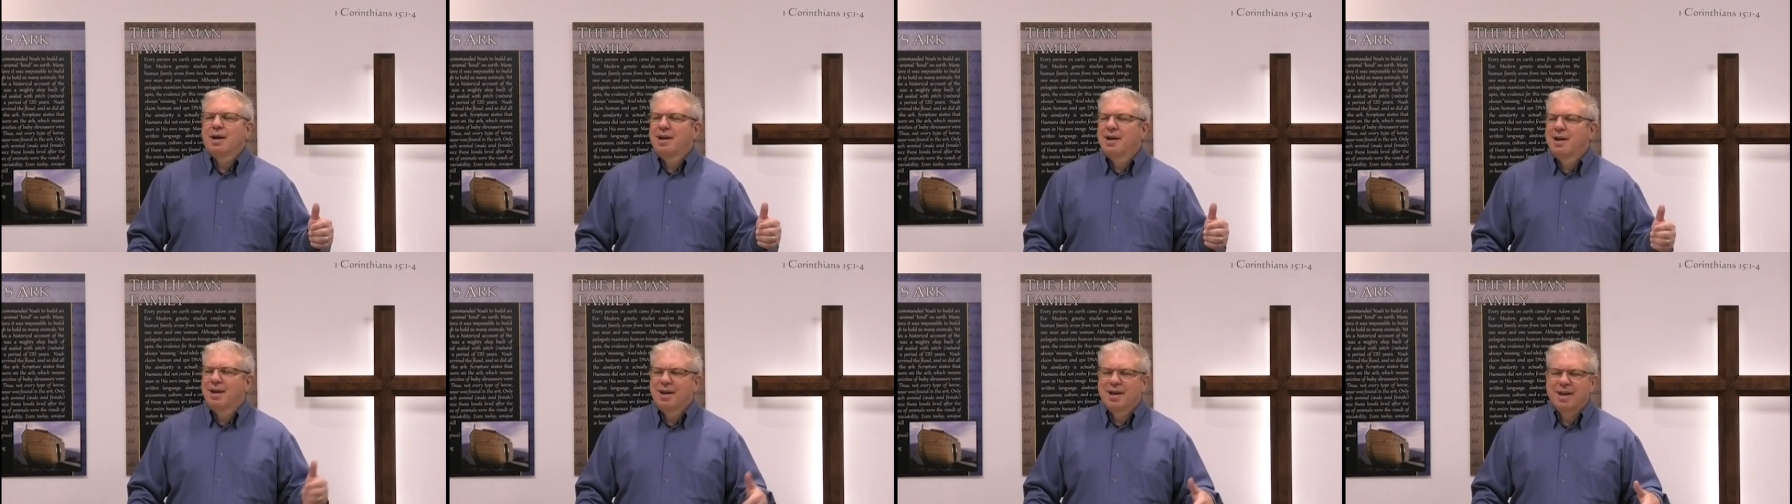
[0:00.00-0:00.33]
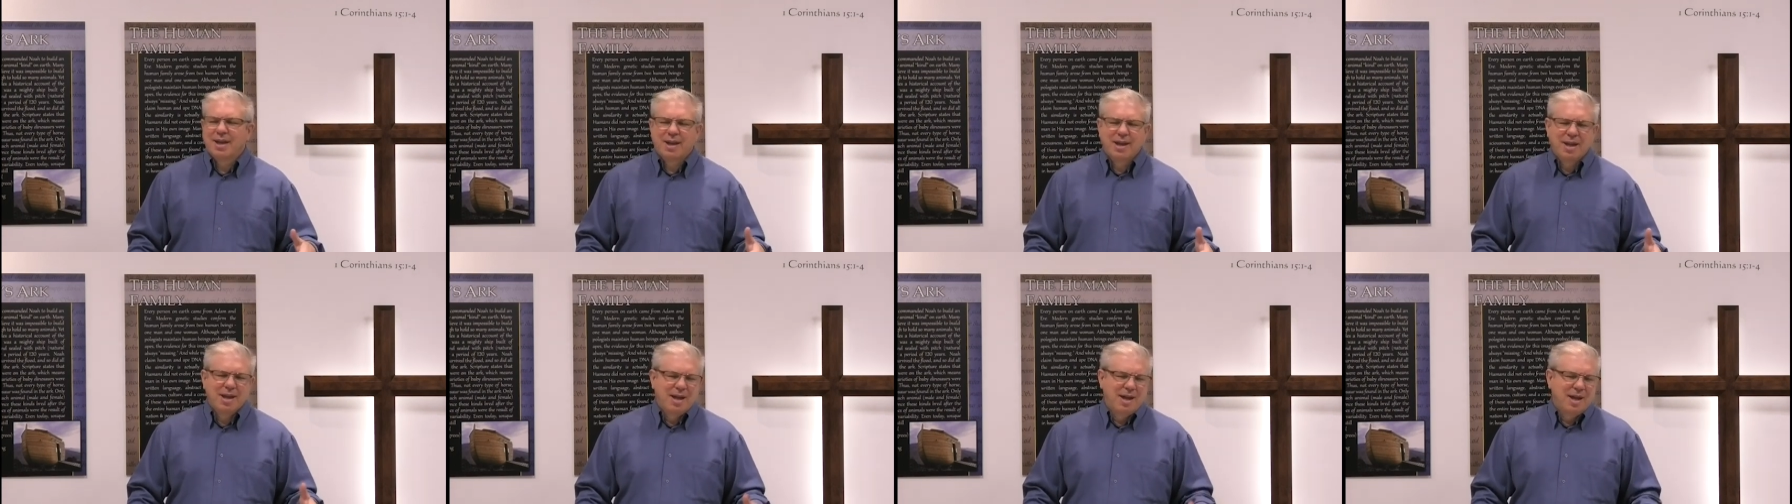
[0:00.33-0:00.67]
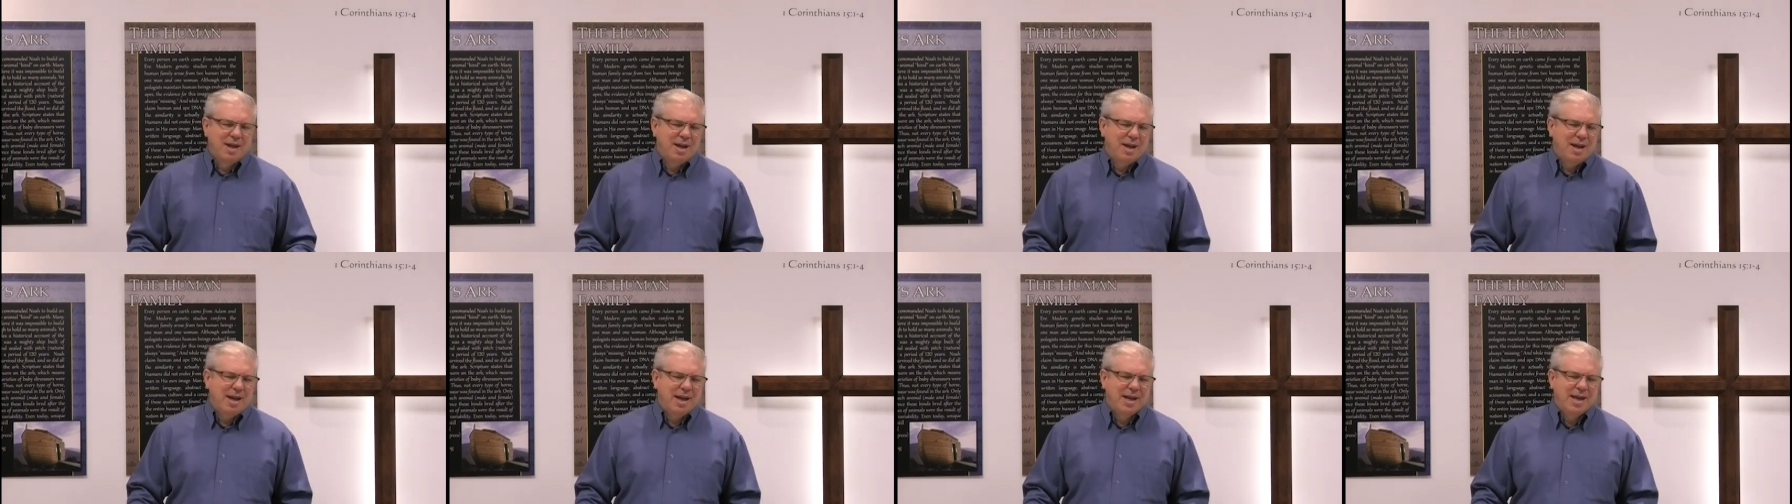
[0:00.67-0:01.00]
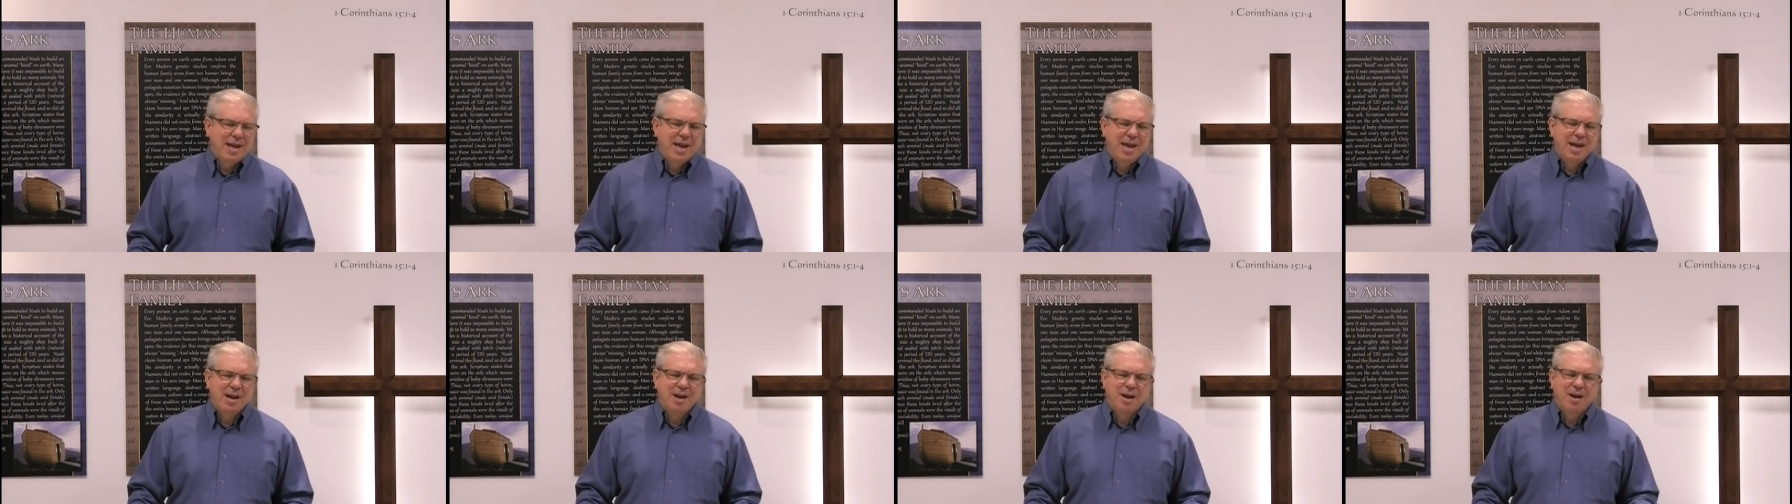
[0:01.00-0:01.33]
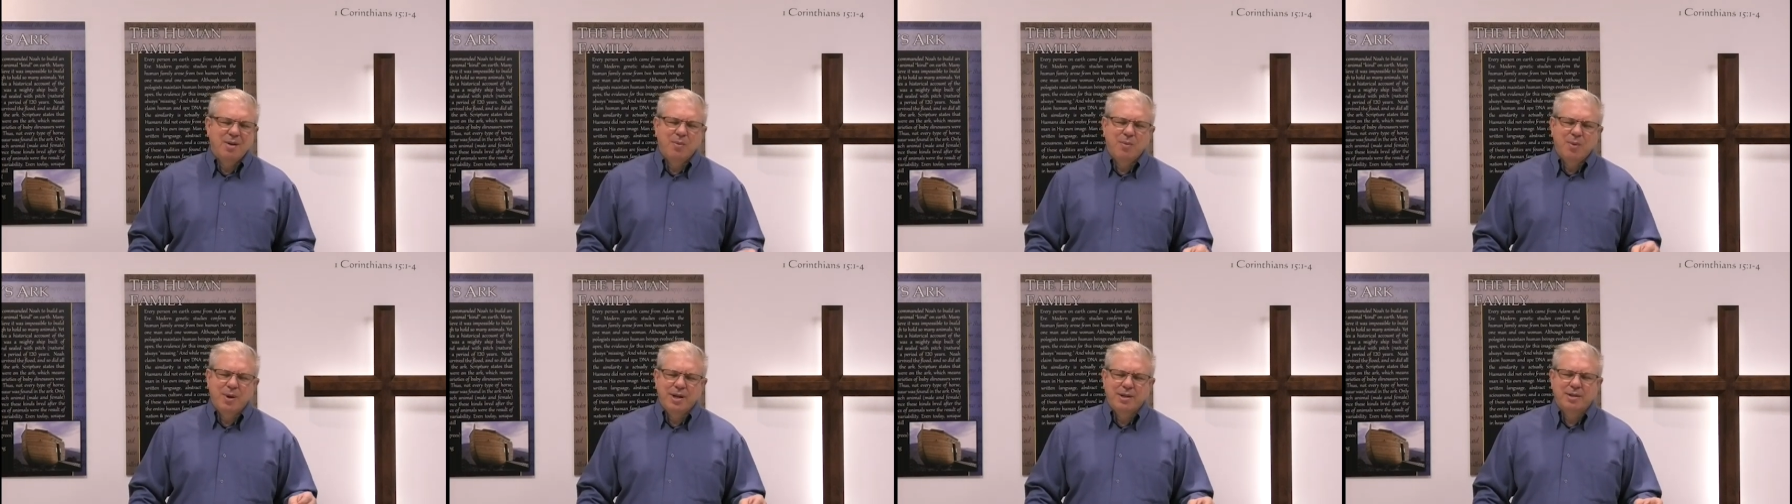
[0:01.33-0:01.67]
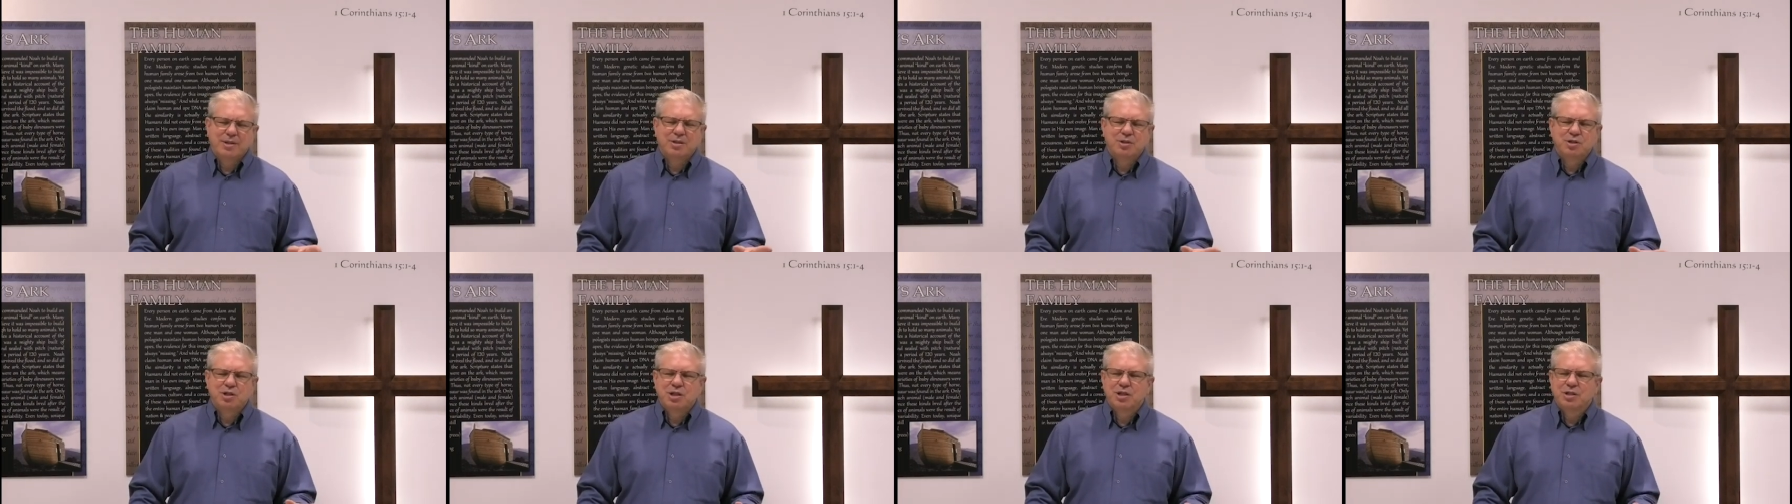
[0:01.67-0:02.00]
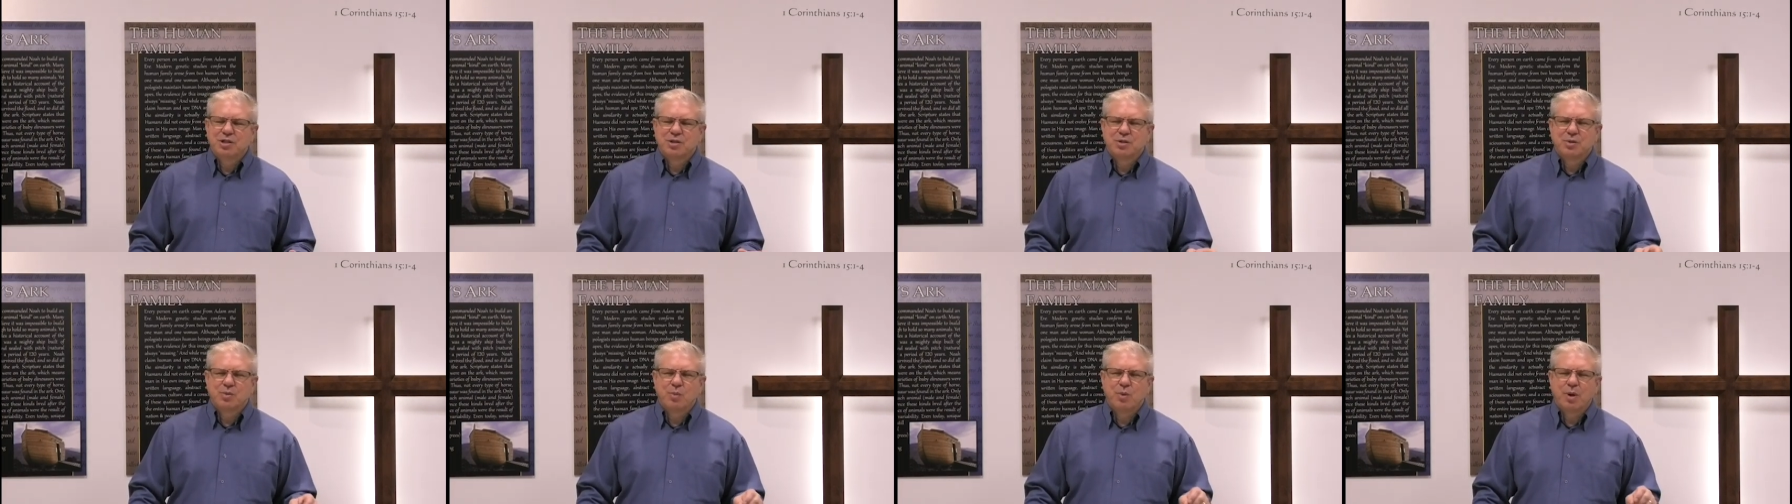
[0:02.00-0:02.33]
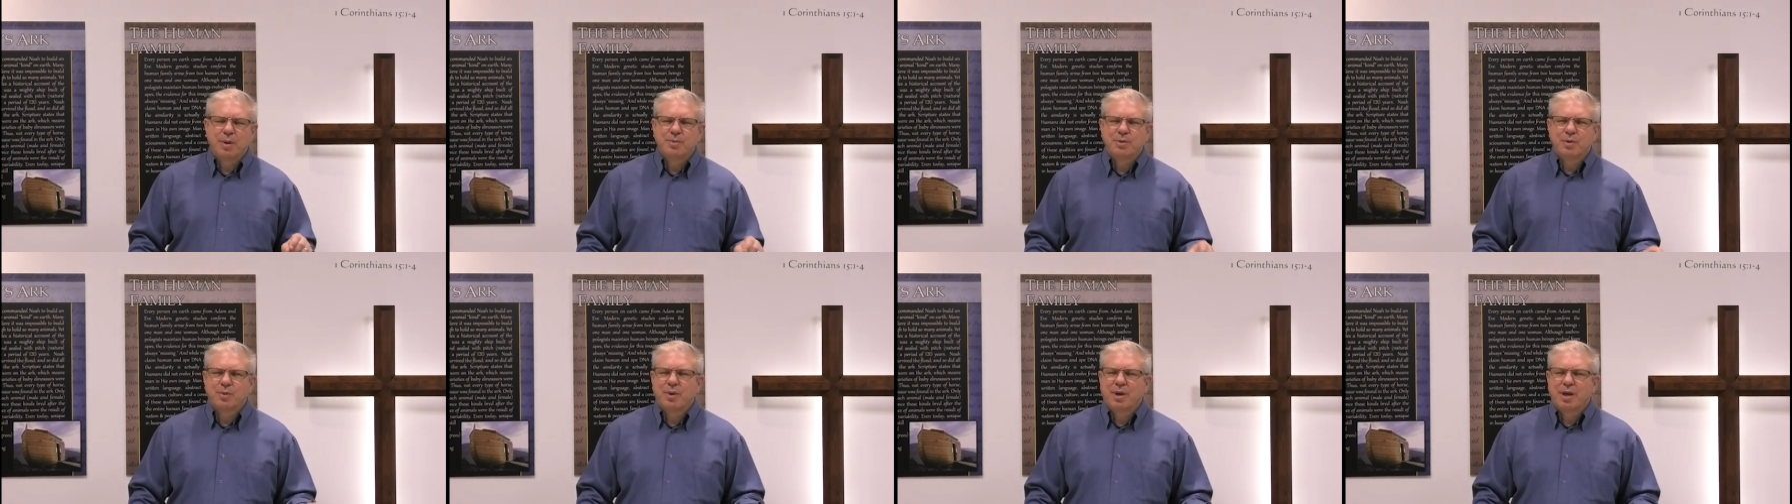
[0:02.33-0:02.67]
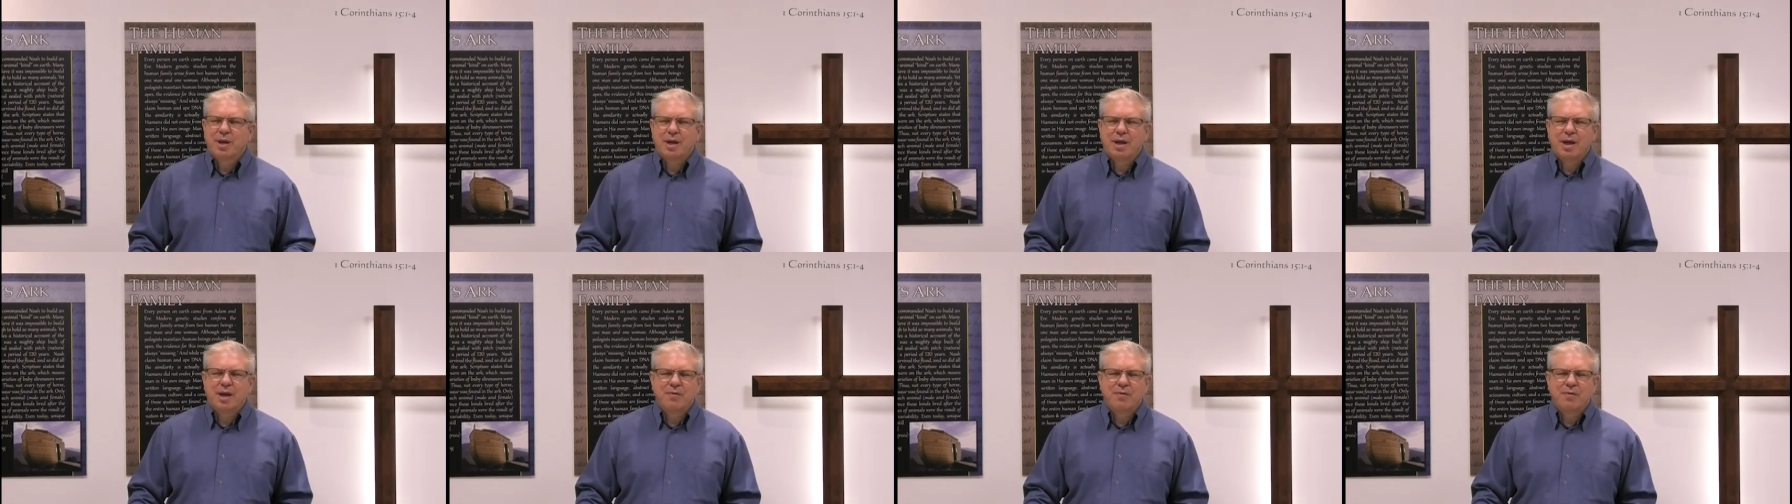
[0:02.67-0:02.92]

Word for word: I cannot wait till Jesus wipes away